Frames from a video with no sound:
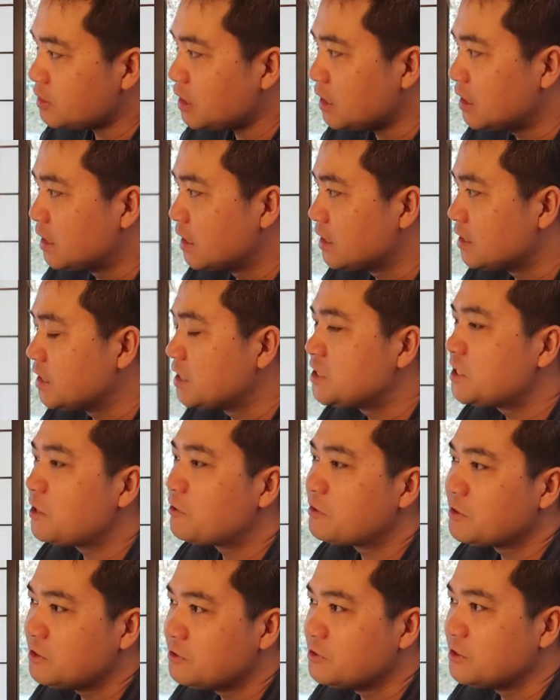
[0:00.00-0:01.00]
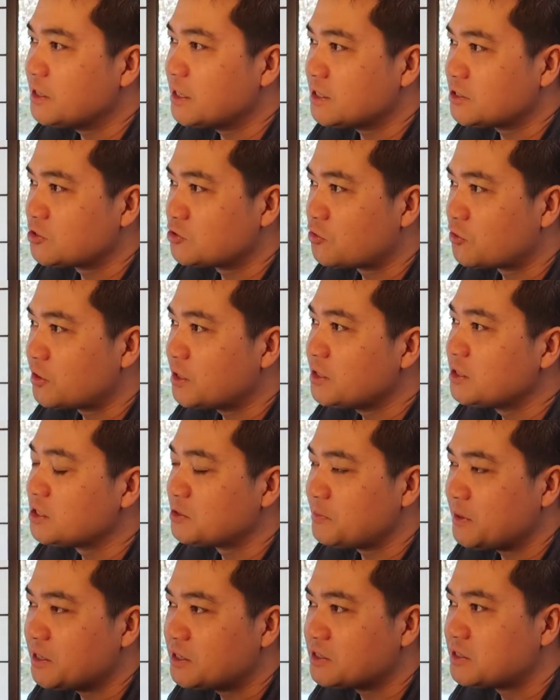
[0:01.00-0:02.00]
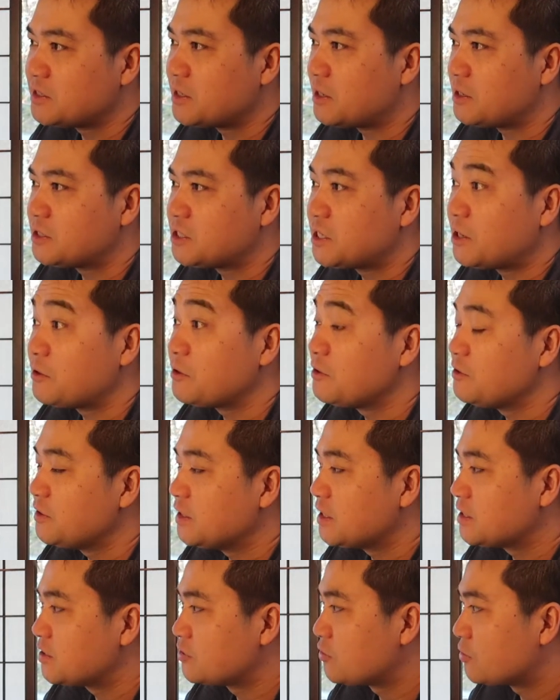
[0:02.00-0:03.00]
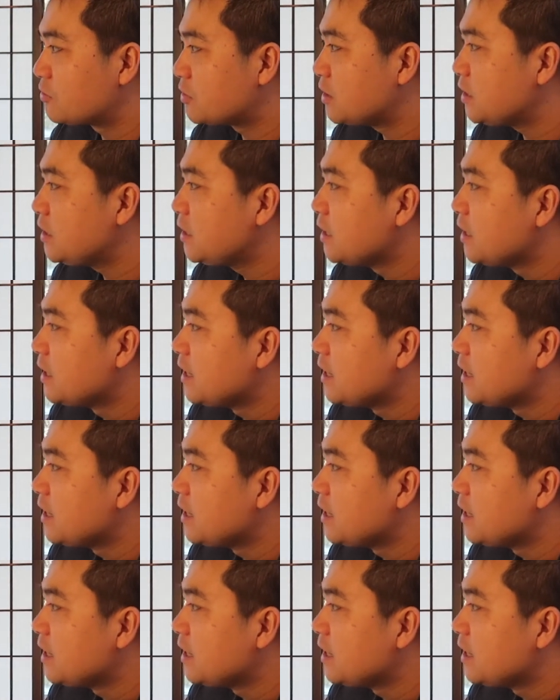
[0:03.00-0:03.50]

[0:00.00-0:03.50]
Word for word: uh, they're sharing you their story, the speaker's sharing you their story,